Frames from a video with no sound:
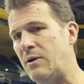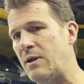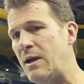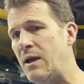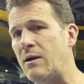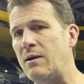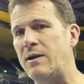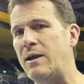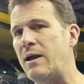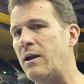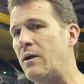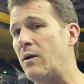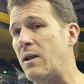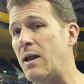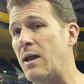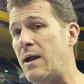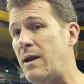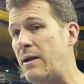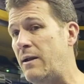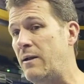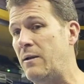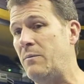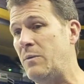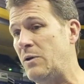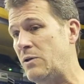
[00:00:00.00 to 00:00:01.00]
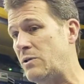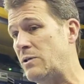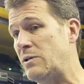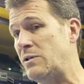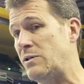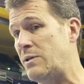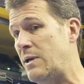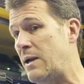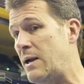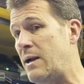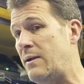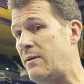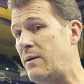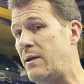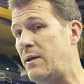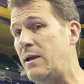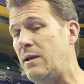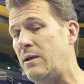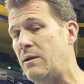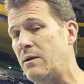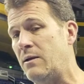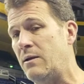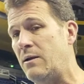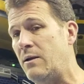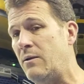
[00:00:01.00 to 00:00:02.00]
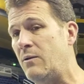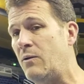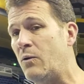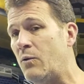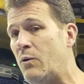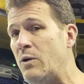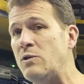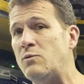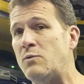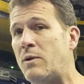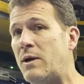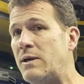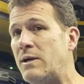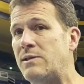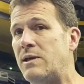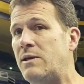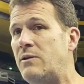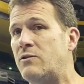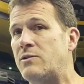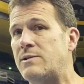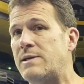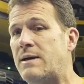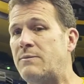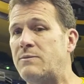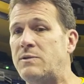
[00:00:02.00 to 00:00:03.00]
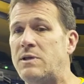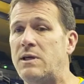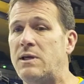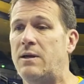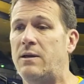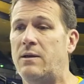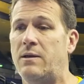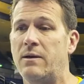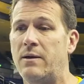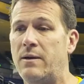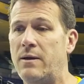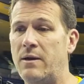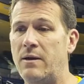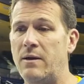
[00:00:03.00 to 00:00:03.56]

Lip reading: Carolina and Michigan State, I think, the reason why I say they're top 10,